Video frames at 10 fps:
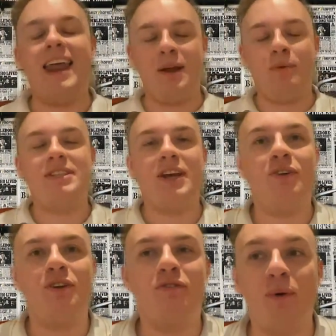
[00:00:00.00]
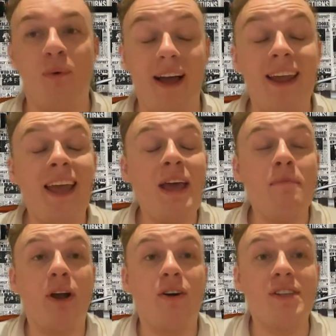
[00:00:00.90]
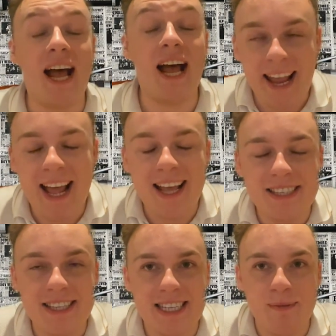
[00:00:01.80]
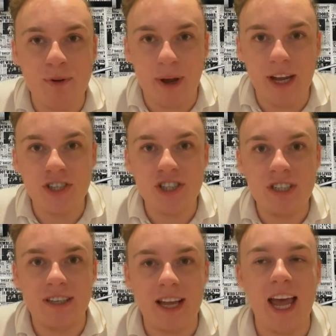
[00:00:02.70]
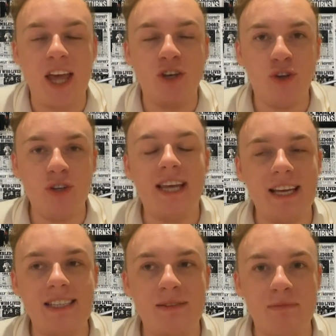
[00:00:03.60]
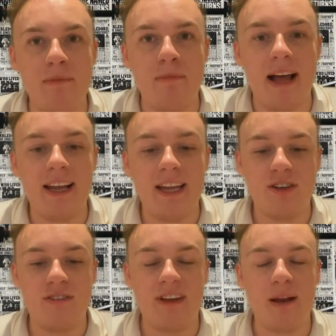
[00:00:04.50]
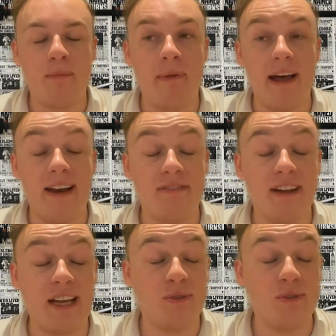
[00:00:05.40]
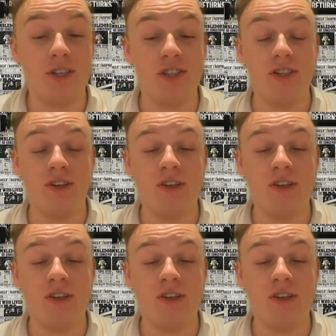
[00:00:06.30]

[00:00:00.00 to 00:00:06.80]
I will tell you for why. Because I asked the same question and you texted me back in your very matter-of-fact way as you do.